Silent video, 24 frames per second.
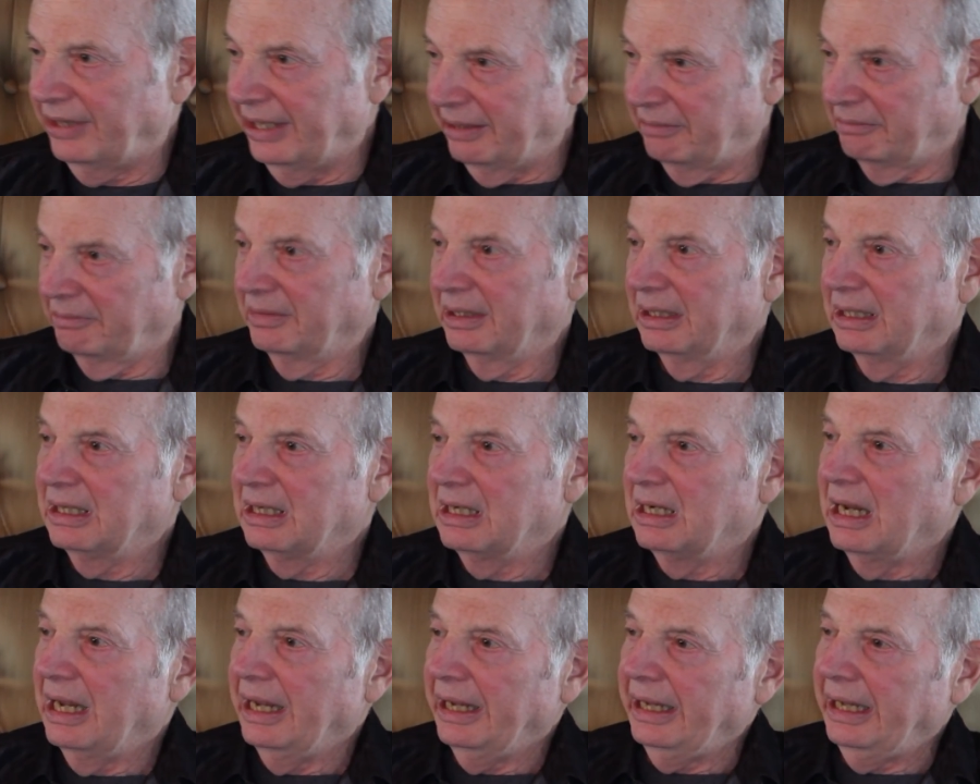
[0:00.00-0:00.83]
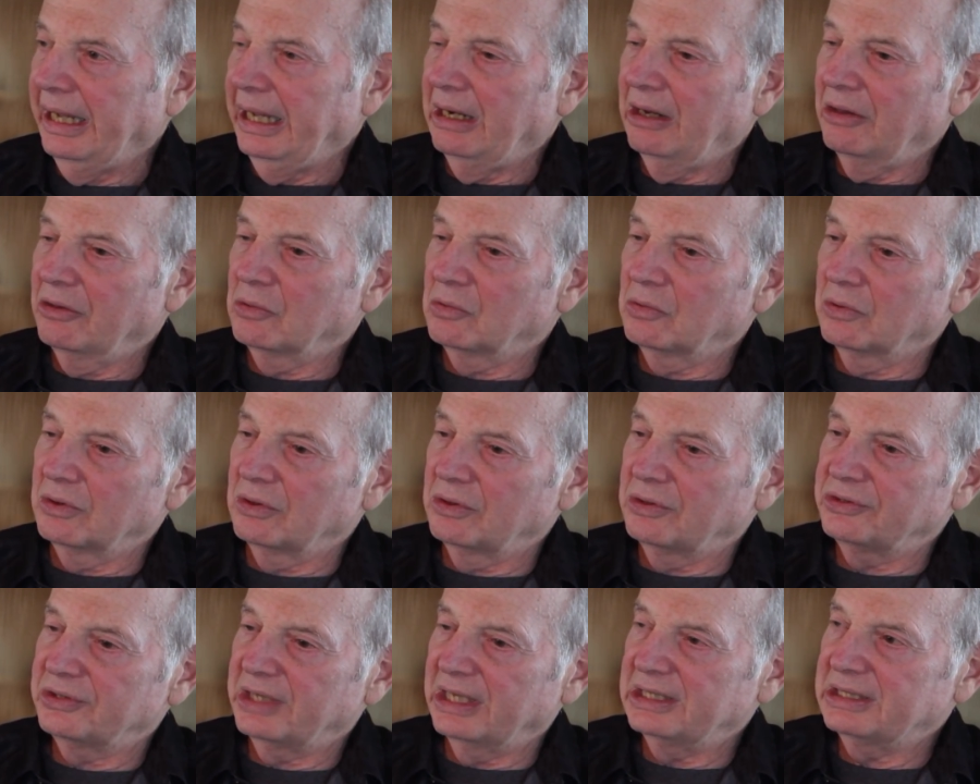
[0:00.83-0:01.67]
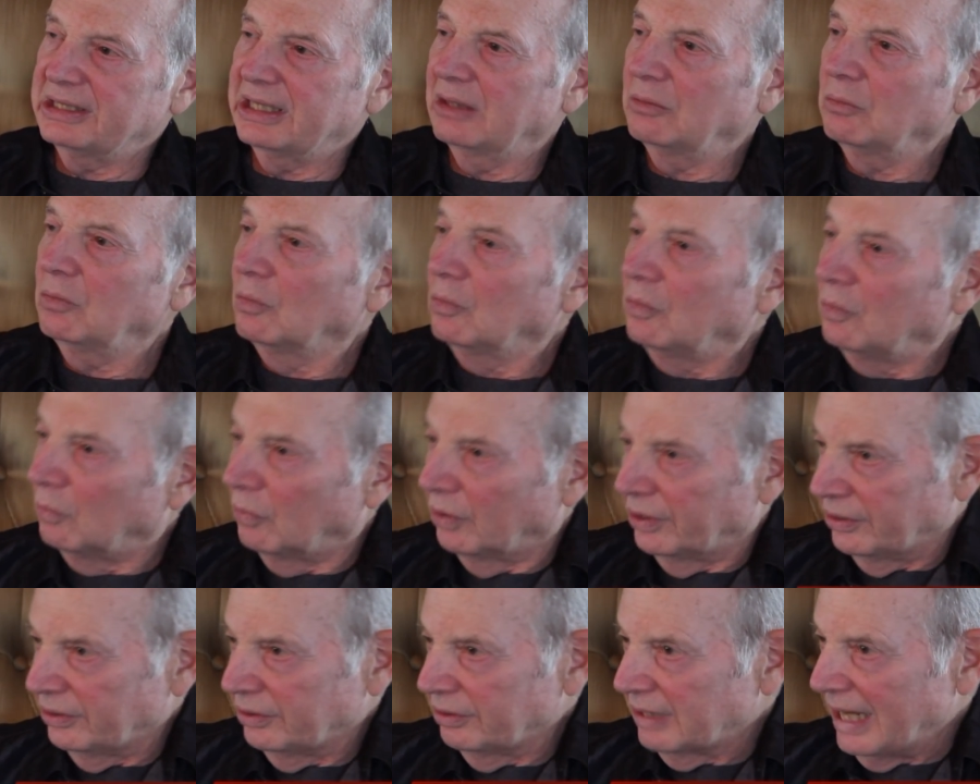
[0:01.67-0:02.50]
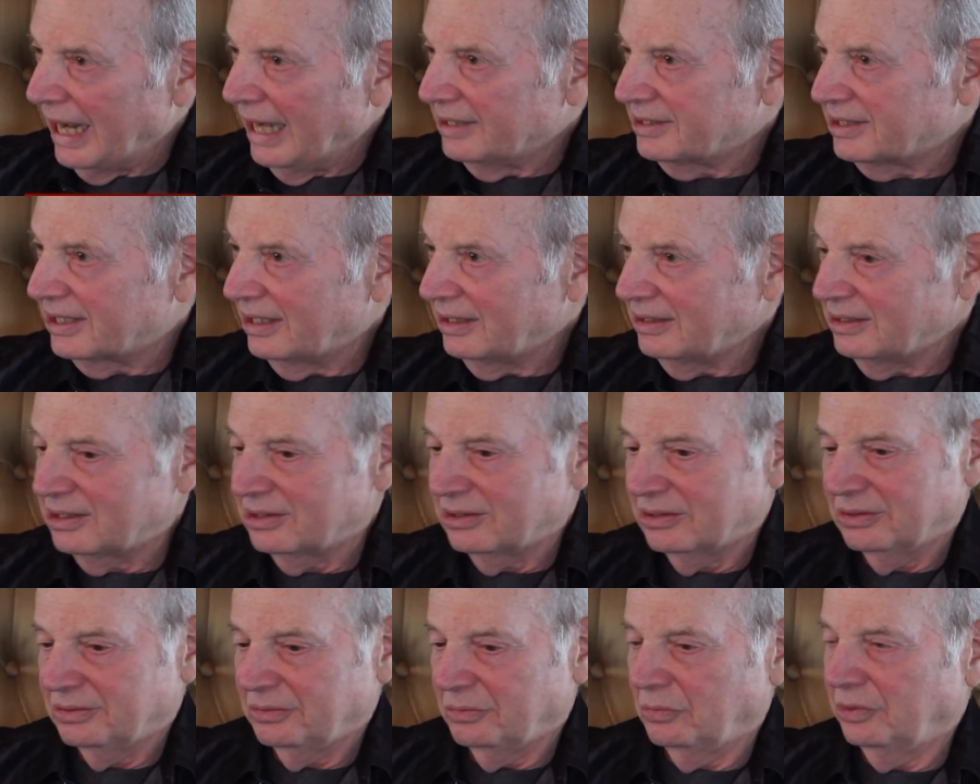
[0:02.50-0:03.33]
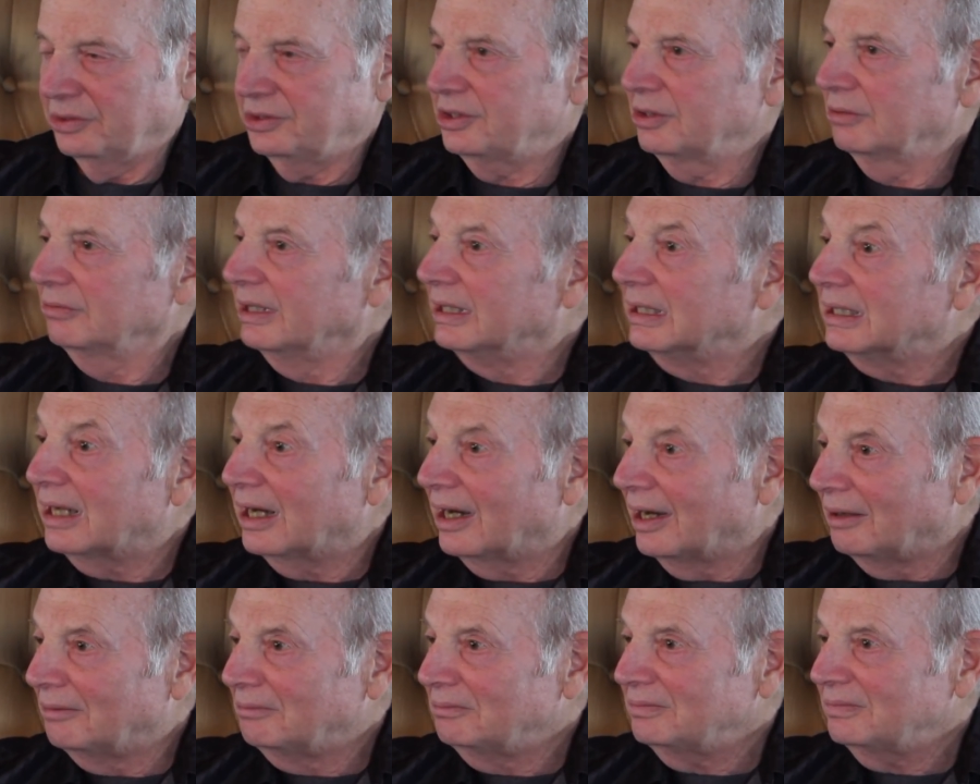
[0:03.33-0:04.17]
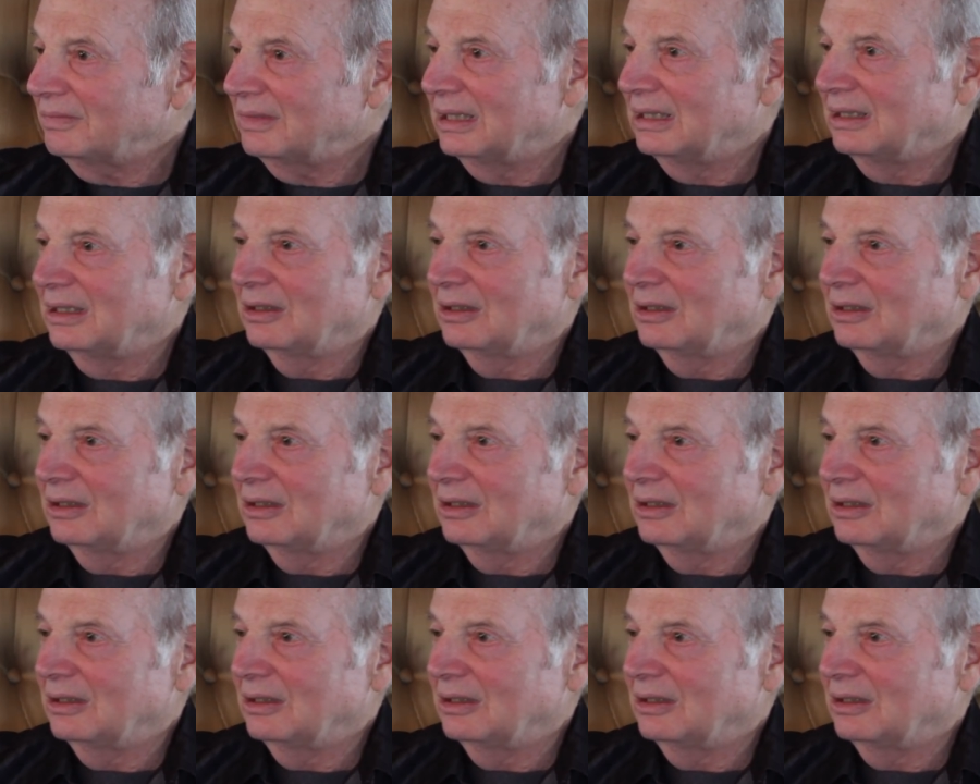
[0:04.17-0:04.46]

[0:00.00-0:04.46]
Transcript: them? In other words, they said, what are your assets? What's your income?